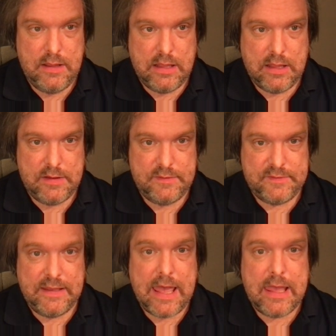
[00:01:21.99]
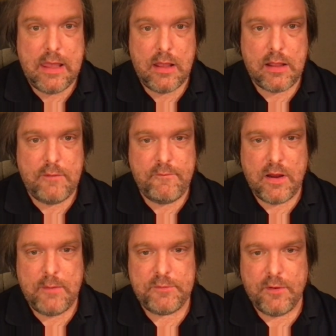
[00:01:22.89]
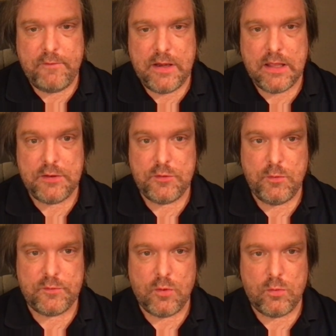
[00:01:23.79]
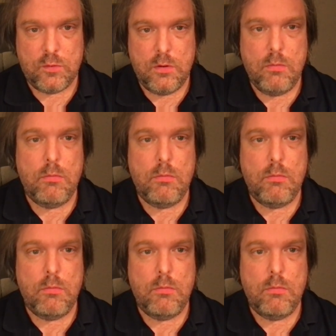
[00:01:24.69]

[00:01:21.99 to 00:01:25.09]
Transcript: c8 can find himself hitting into his own